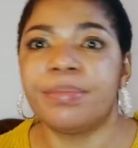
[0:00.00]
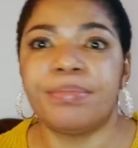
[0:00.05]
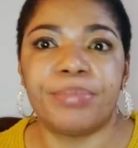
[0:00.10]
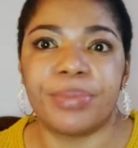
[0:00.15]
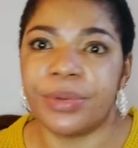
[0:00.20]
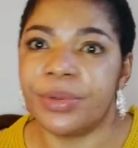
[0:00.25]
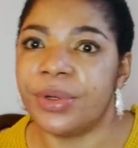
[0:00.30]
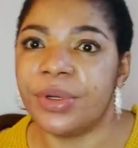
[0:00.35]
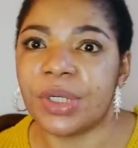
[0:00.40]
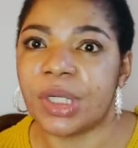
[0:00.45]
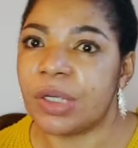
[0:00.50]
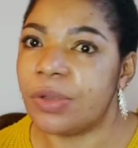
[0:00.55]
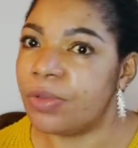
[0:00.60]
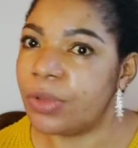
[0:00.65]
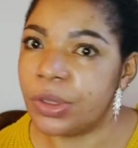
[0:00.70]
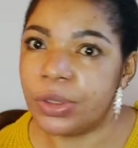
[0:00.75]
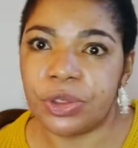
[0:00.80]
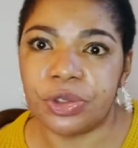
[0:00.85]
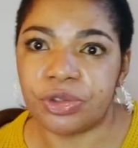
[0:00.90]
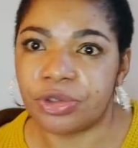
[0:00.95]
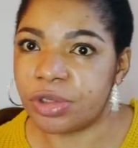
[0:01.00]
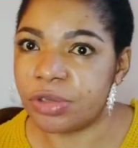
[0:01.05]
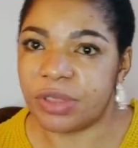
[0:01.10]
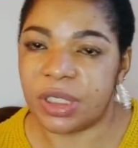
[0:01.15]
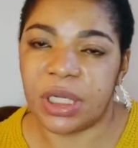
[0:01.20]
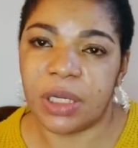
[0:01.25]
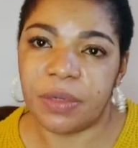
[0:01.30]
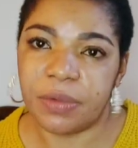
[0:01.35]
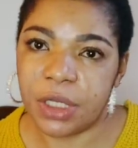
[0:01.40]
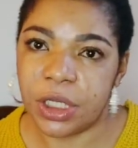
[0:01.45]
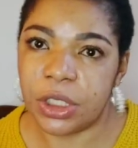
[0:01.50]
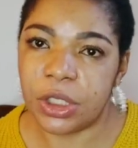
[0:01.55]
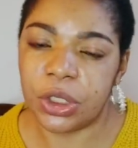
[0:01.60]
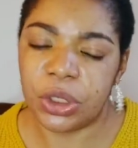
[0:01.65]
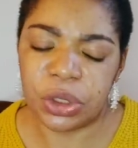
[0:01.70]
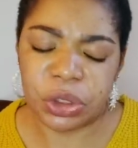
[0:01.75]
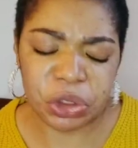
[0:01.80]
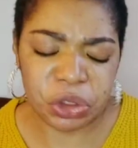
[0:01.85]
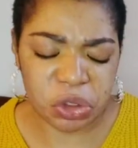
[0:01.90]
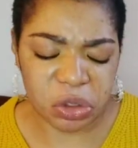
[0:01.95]
product can run through without
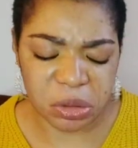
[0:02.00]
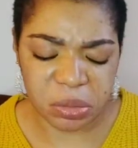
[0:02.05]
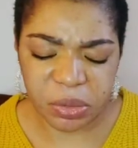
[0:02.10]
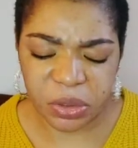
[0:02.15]
any issues